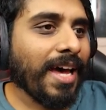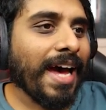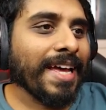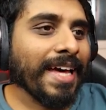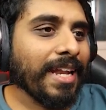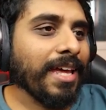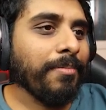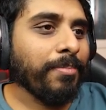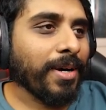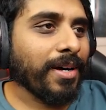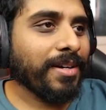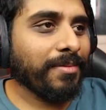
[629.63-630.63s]
I get it,
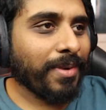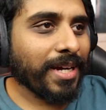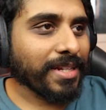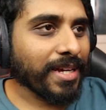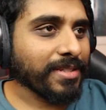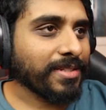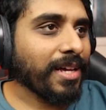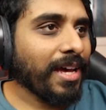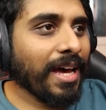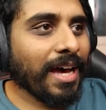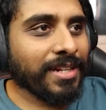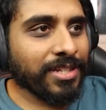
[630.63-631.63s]
but my days.
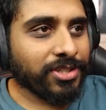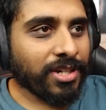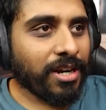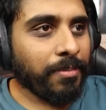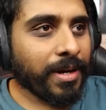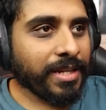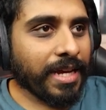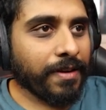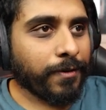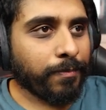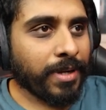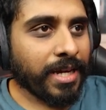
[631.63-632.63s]
Did you hear about the
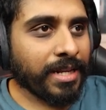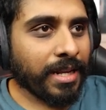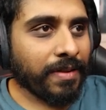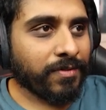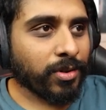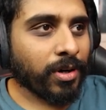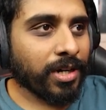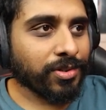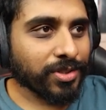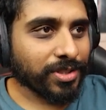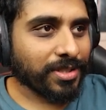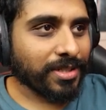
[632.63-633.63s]
AFL player that lived to
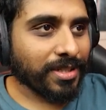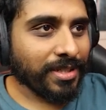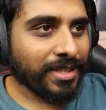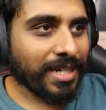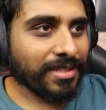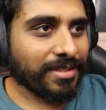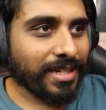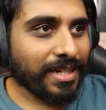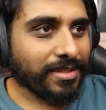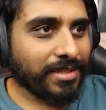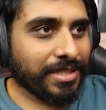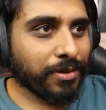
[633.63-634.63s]
100? Yes, he
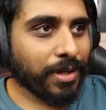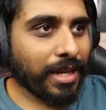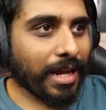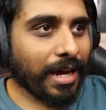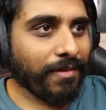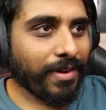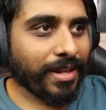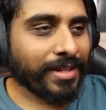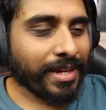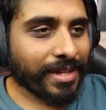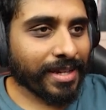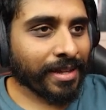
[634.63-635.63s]
is still alive and
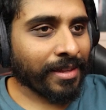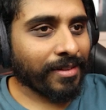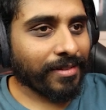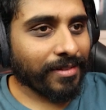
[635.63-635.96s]
kicking.